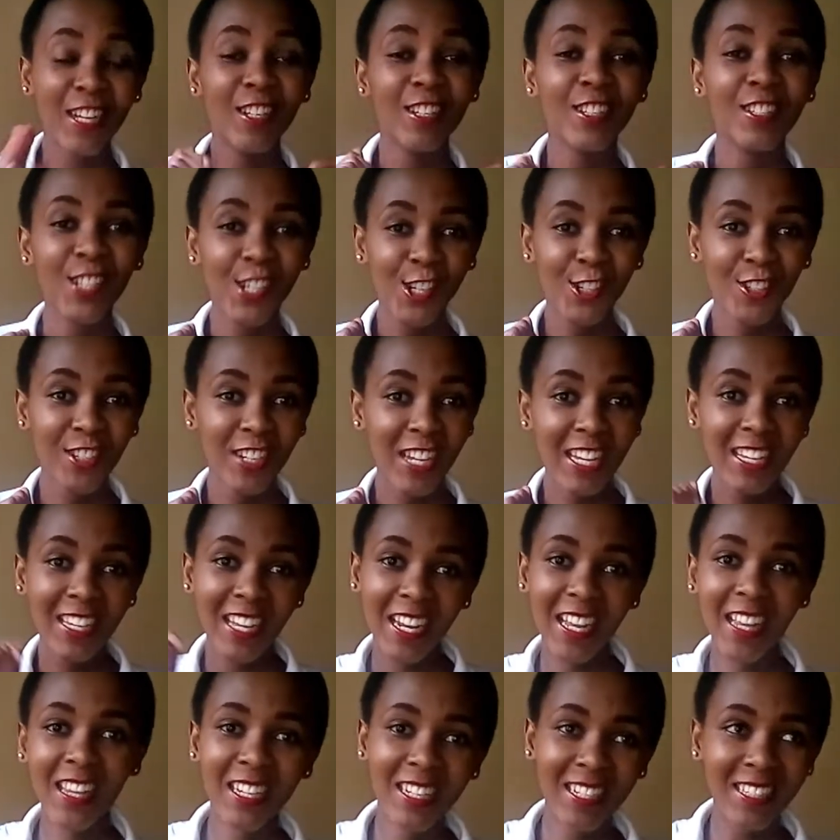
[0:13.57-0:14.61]
So today is
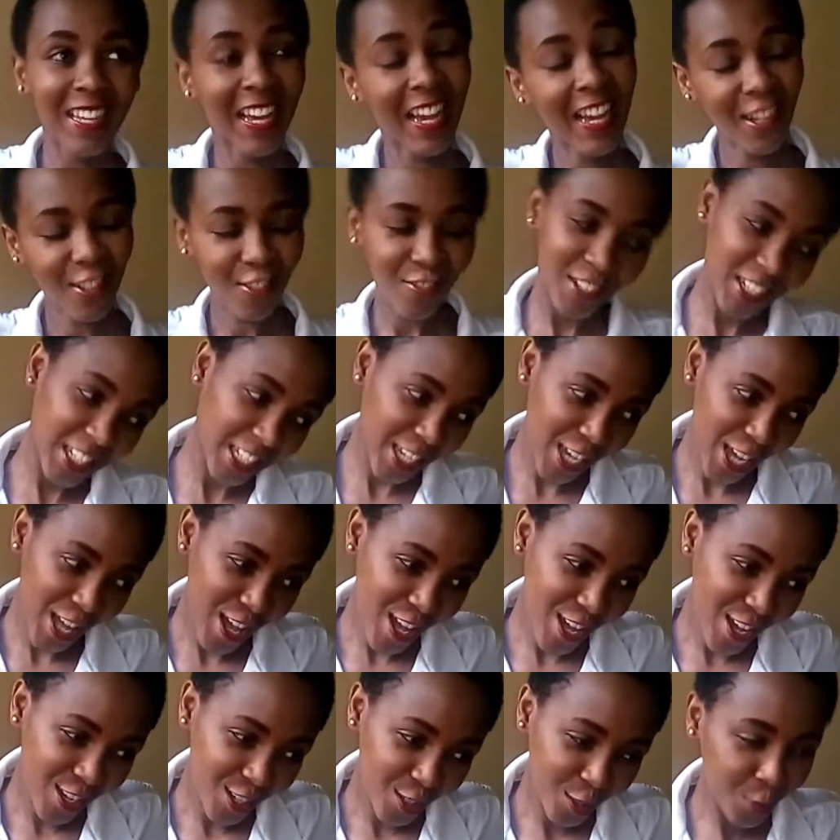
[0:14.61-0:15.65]
another style
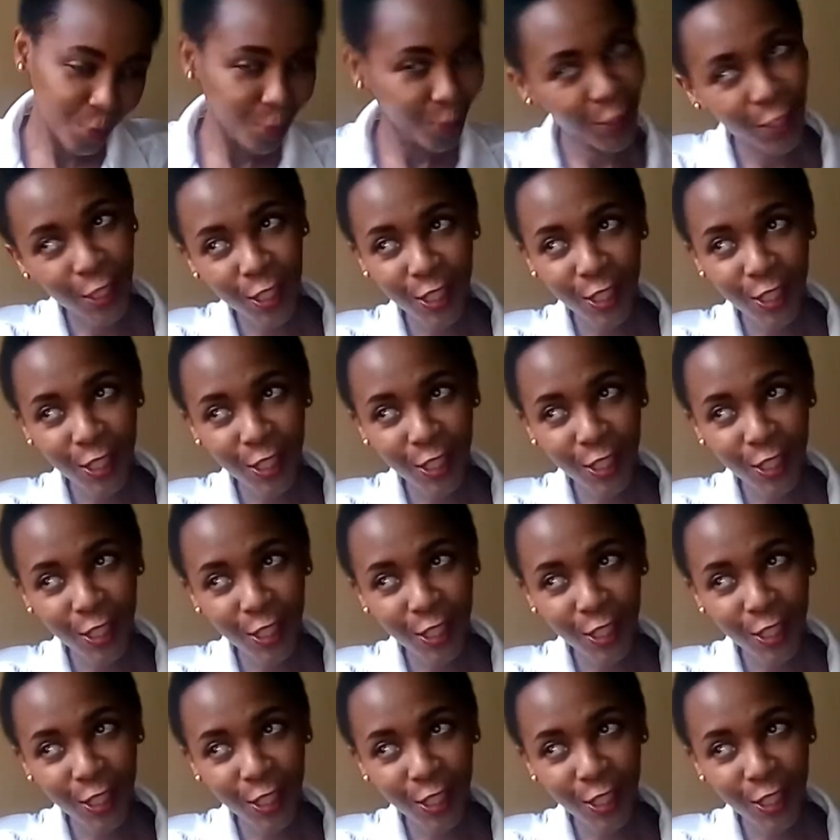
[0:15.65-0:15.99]
video.